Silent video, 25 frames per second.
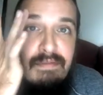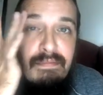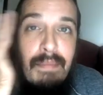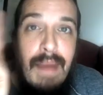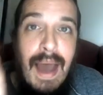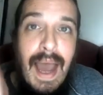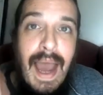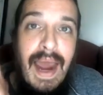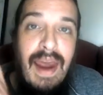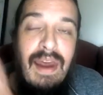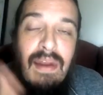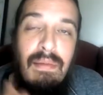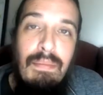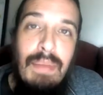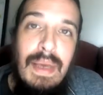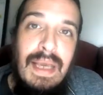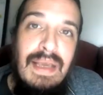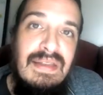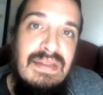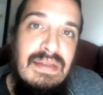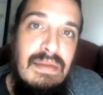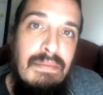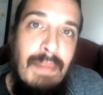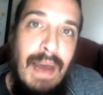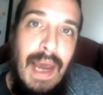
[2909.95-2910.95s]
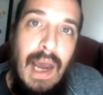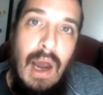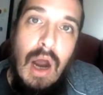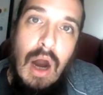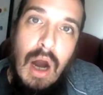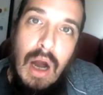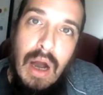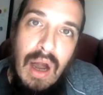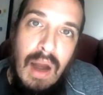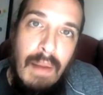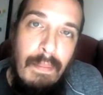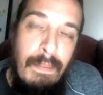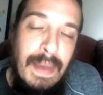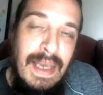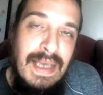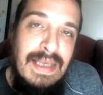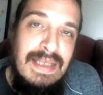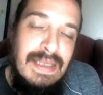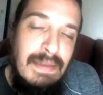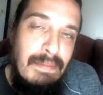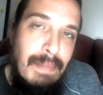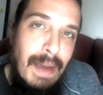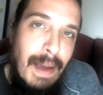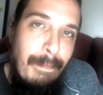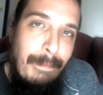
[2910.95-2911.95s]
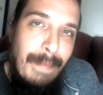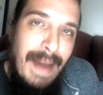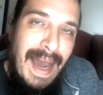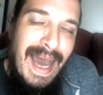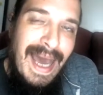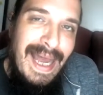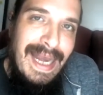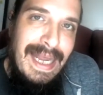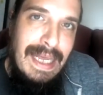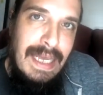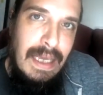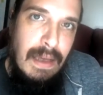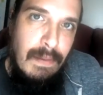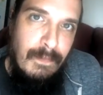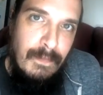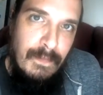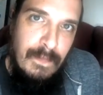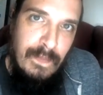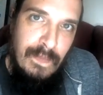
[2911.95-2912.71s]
of mind, peace in my heart, and peace in my body.